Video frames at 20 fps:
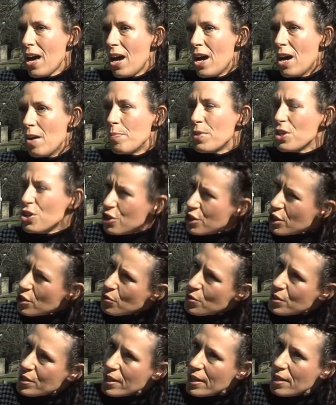the
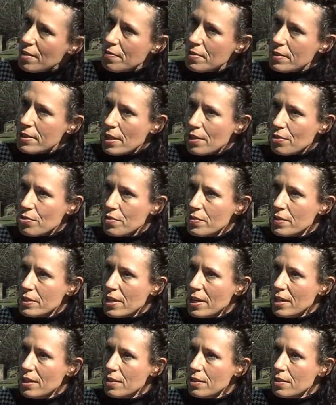duty of the Secretary of
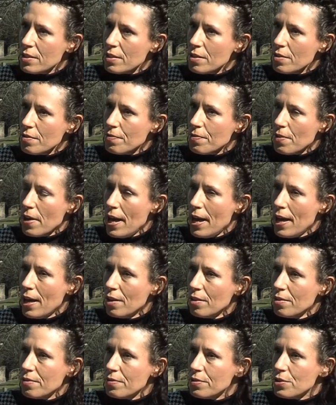State for
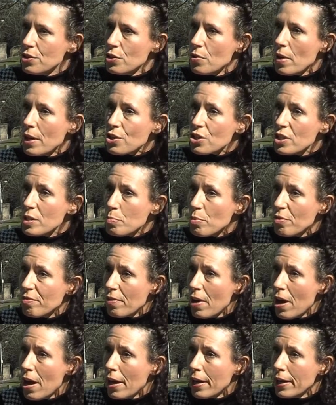Health to actually
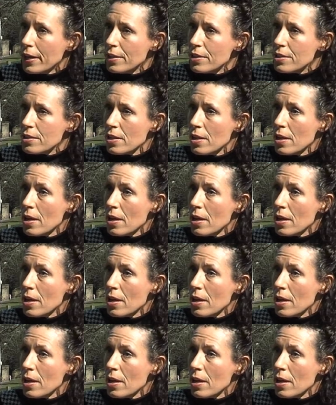provide